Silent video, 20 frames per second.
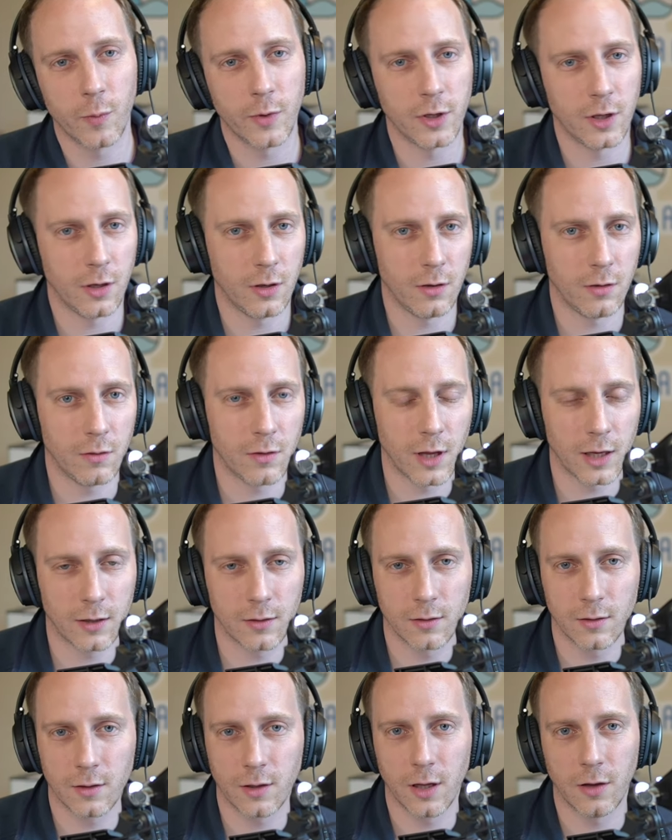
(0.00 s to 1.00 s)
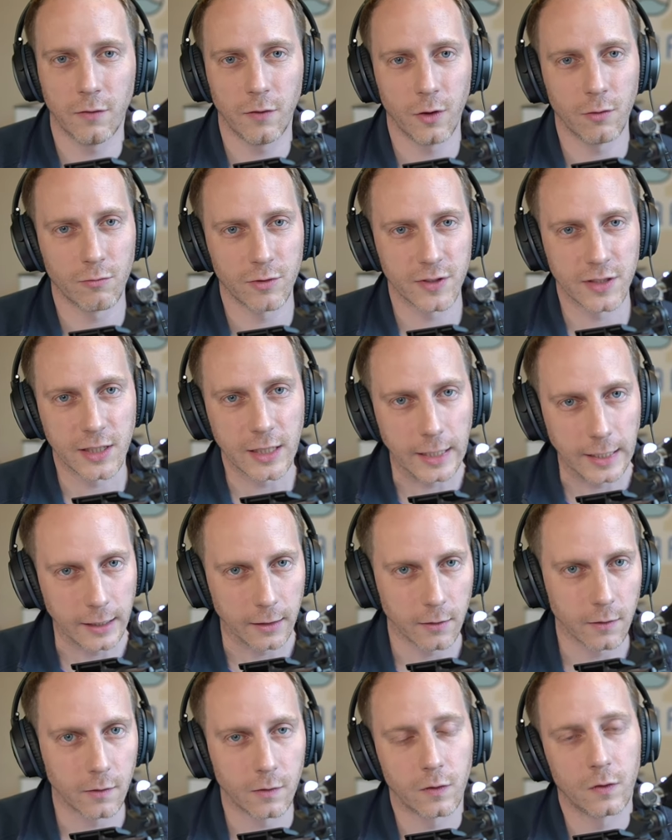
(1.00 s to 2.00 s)
you, they give you
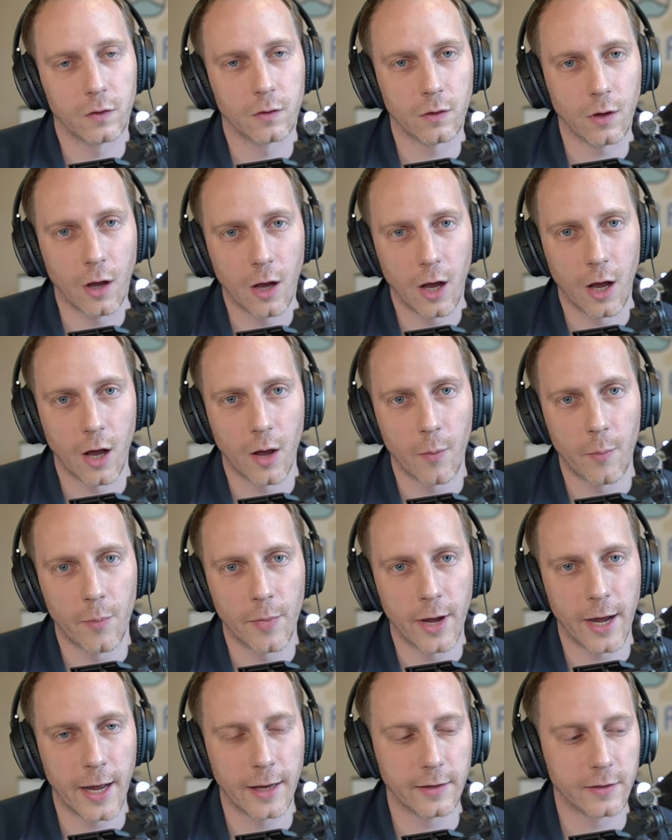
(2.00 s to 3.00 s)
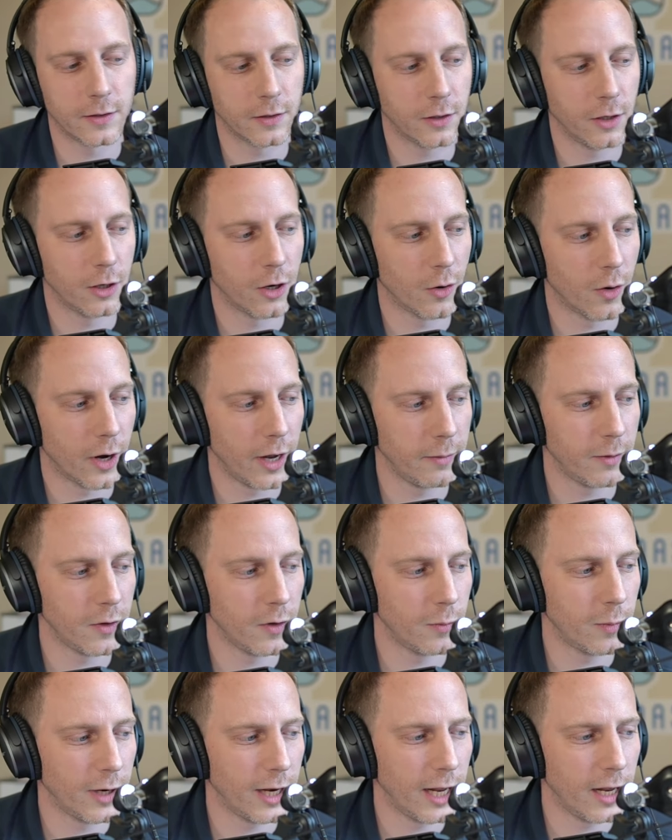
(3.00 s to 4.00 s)
resilience, um, and you know I do
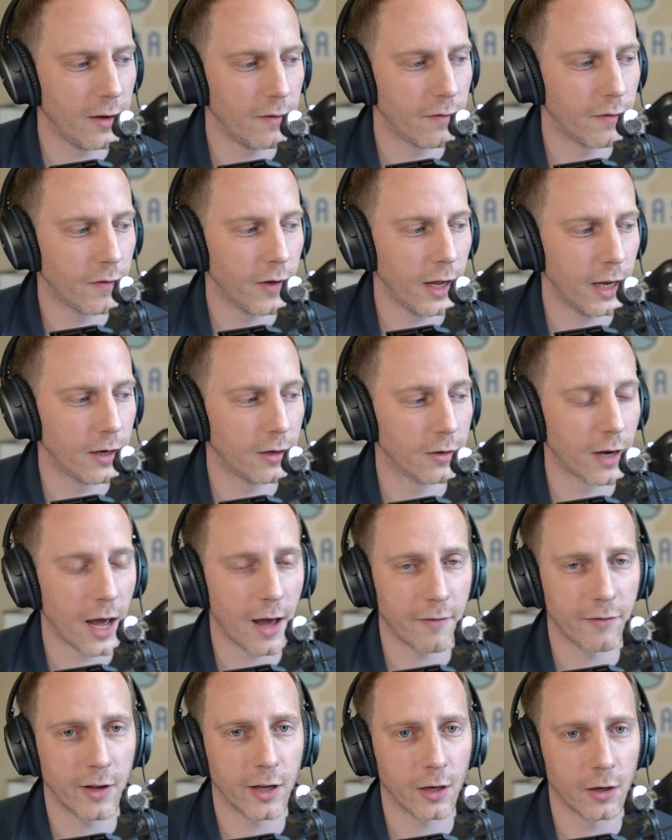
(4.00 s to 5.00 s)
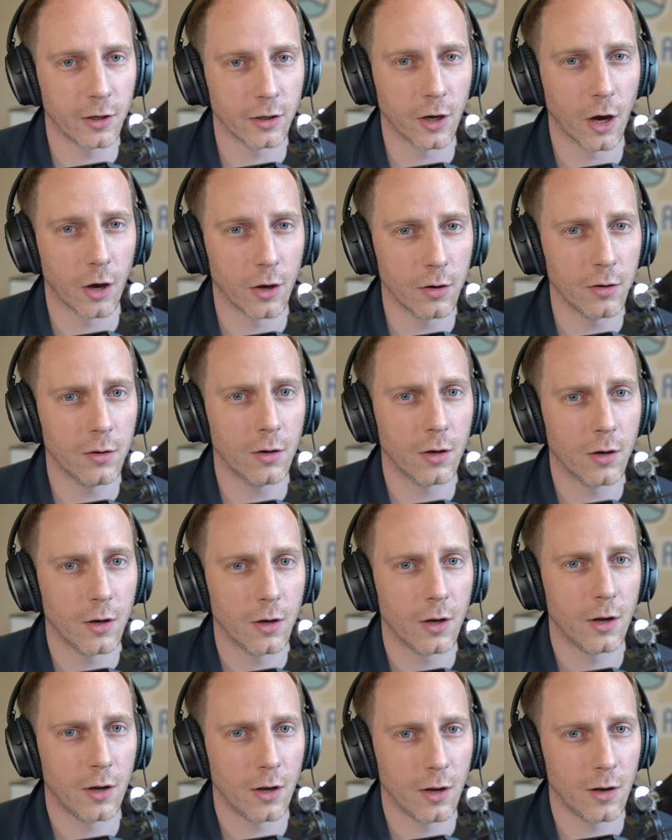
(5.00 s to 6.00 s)
believe in having a go
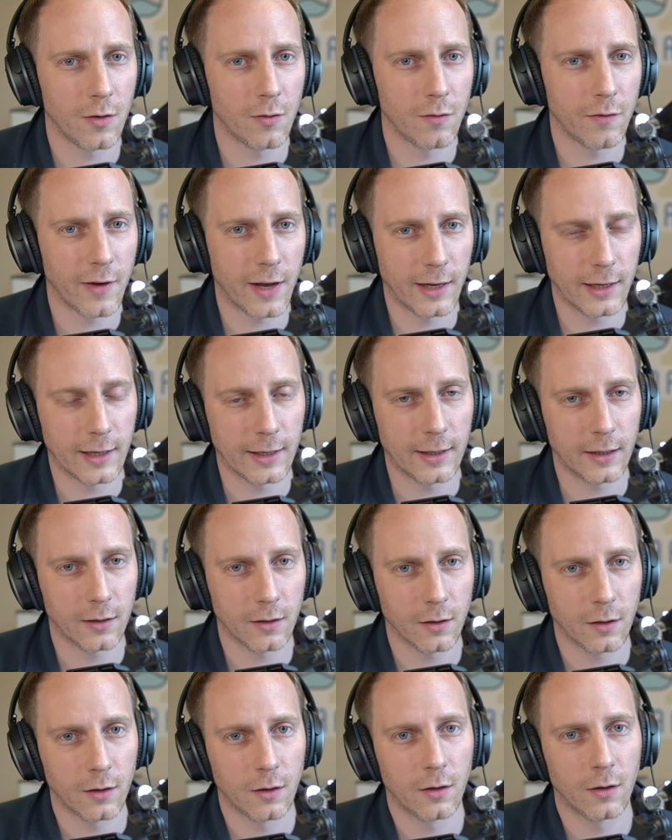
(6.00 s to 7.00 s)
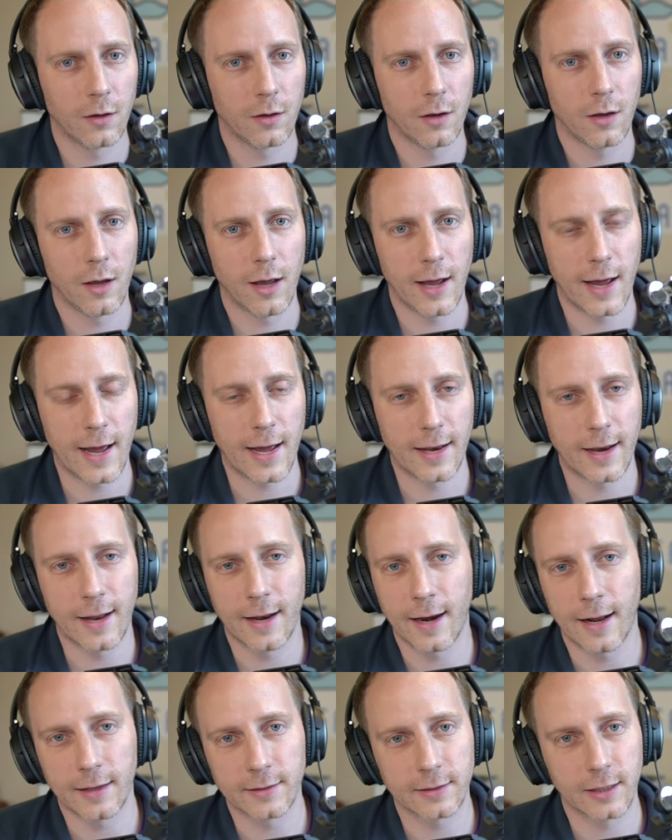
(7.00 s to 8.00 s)
and failing, and then
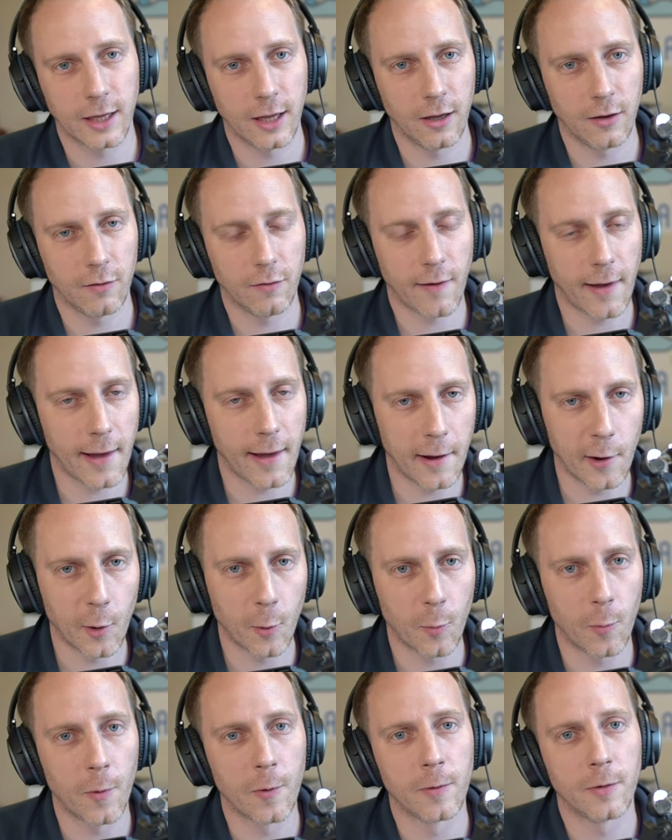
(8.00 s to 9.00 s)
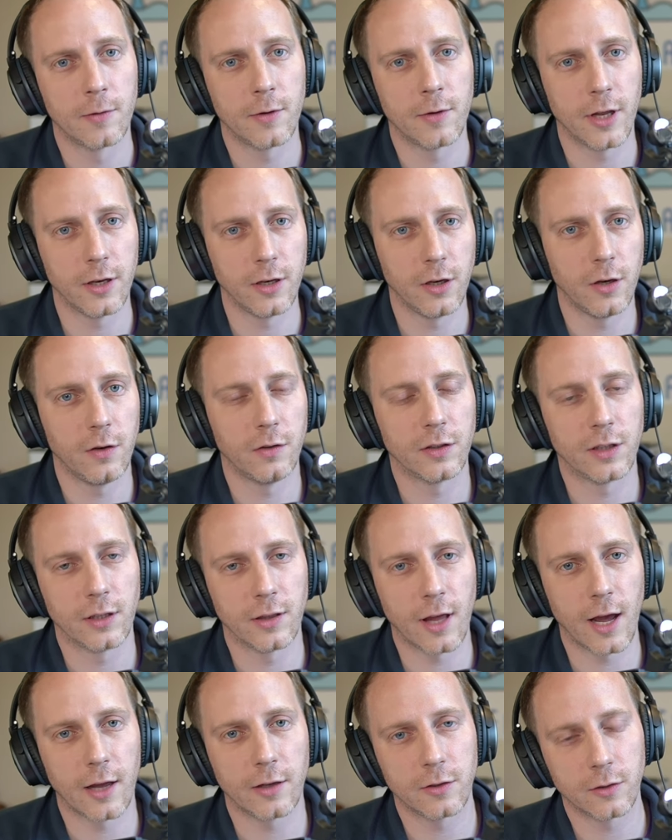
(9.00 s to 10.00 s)
asking for help and using
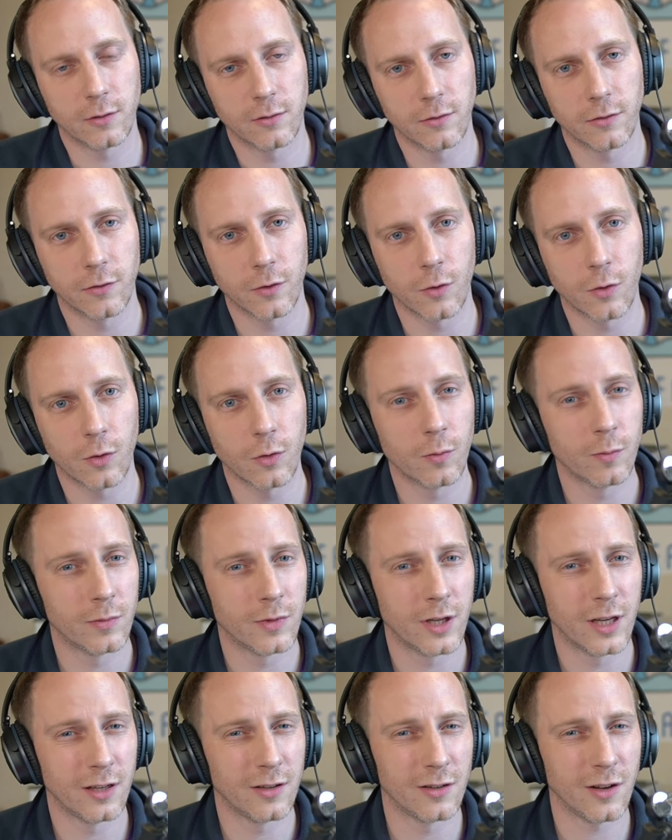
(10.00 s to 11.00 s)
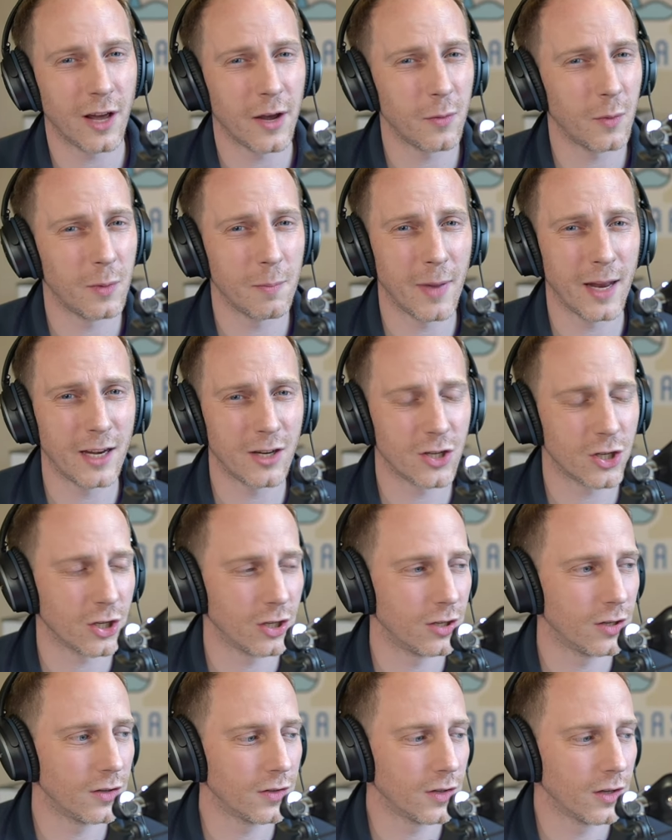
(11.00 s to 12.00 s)
that to inform. And like we
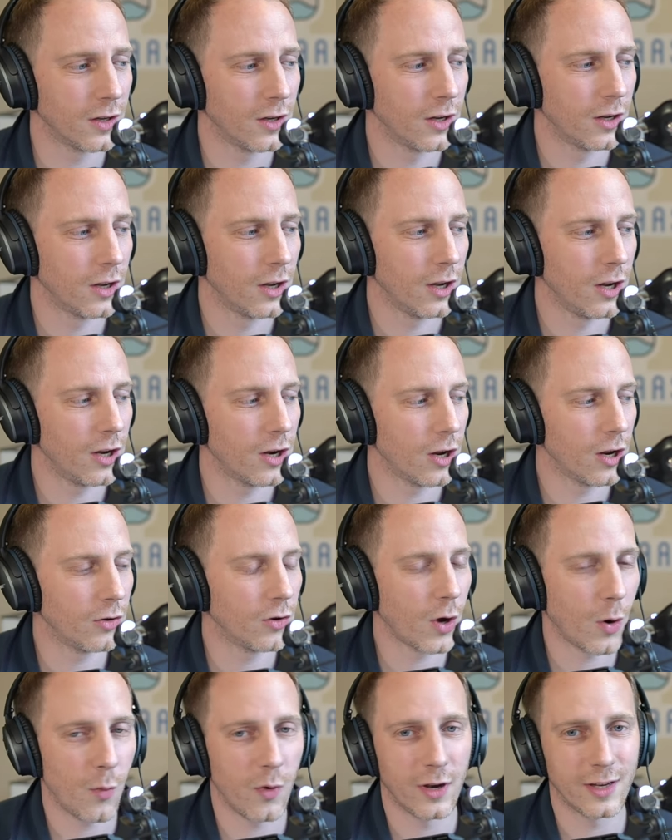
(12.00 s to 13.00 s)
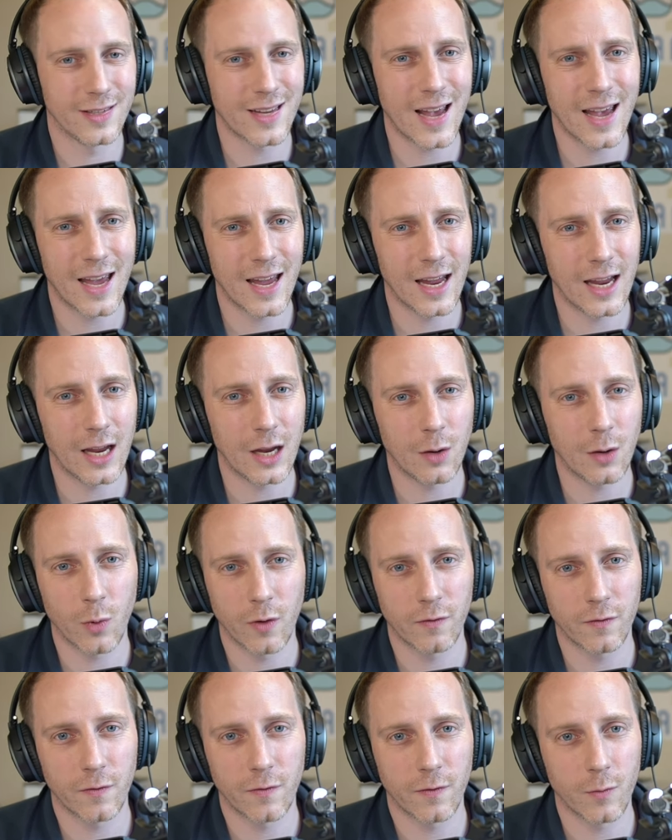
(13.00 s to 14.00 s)
mentioned, you know, current day with
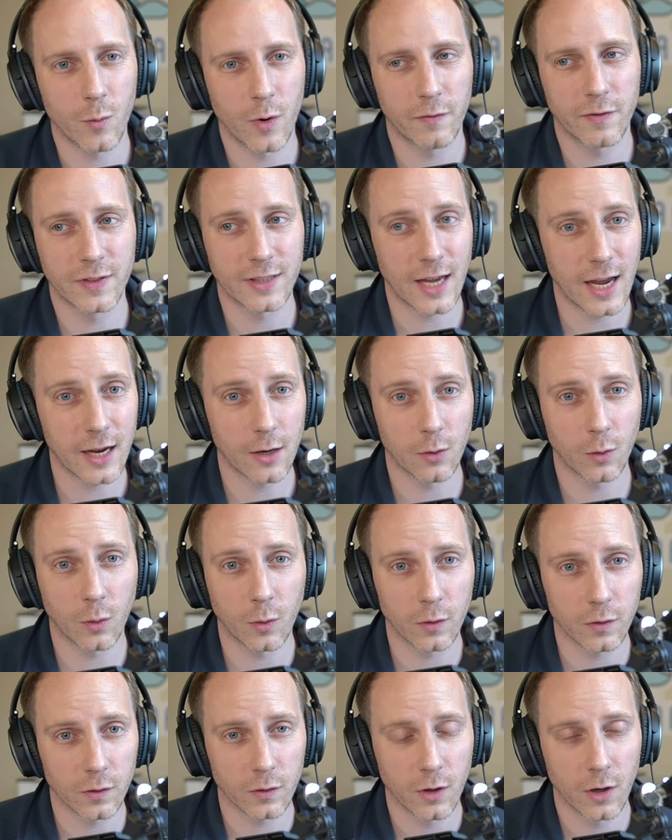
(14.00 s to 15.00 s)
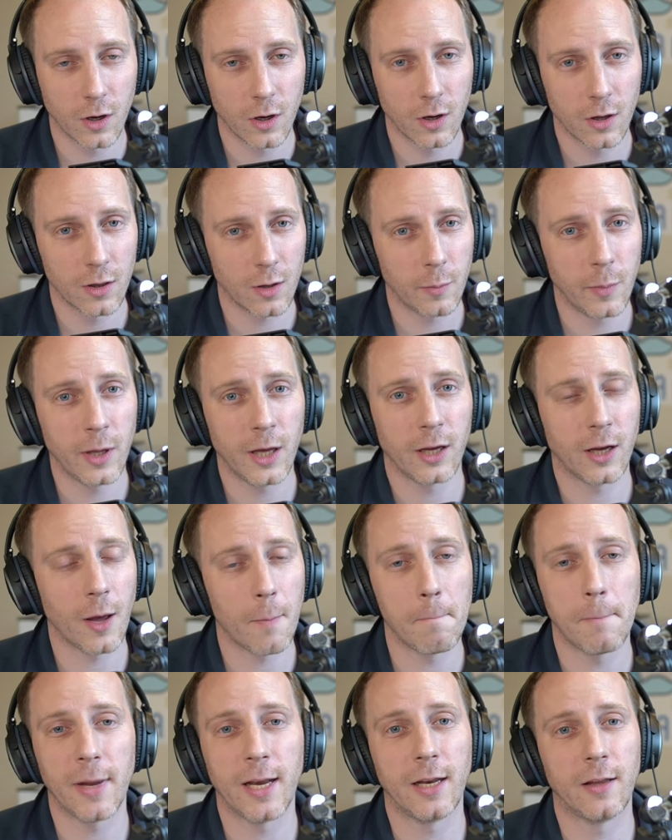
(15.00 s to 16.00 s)
with sales, there'll be a
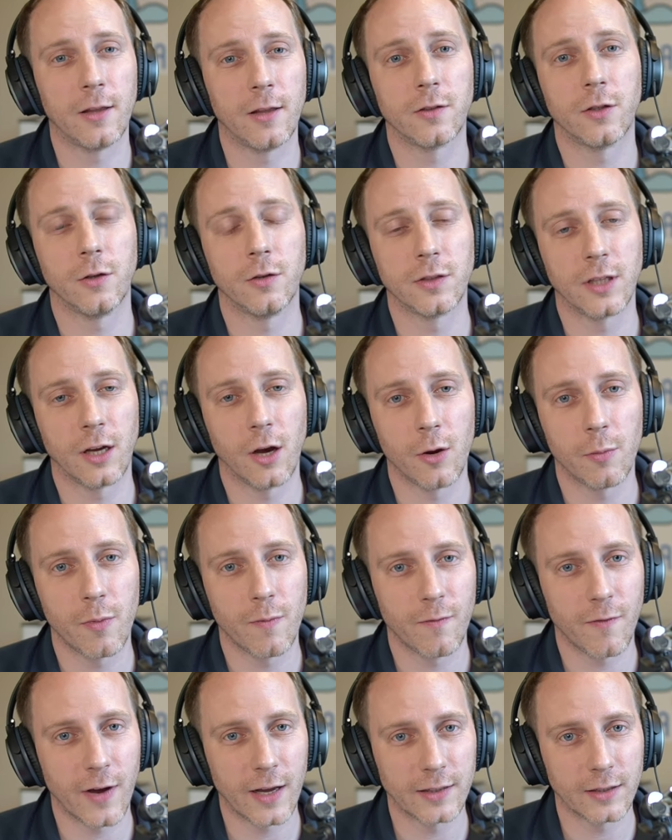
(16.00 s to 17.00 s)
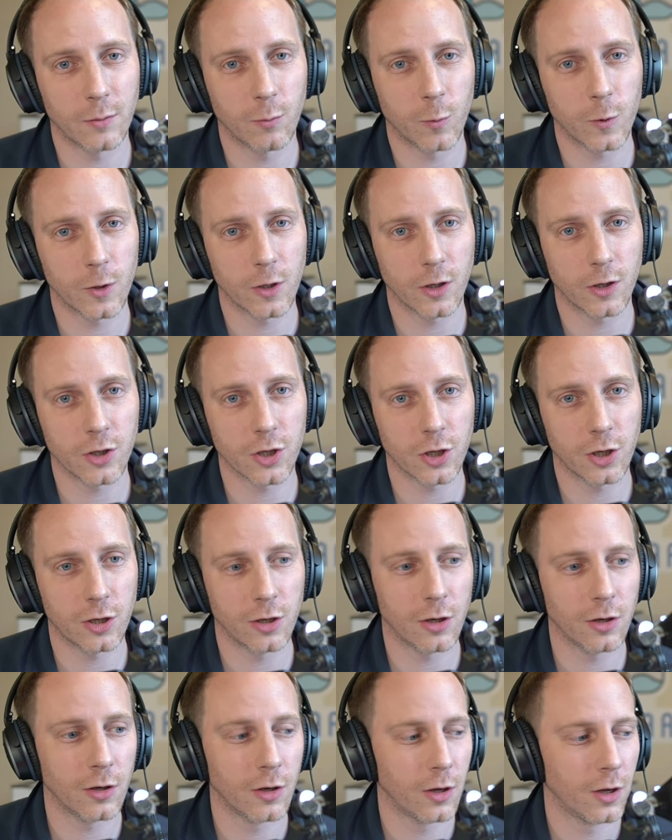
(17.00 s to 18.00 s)
company that's using OpenFaaS in
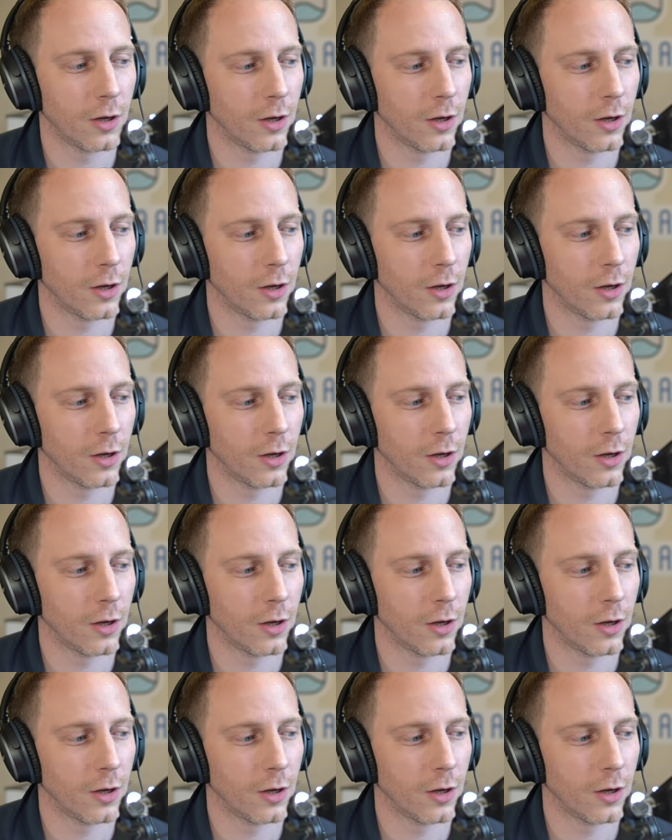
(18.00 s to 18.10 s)
production.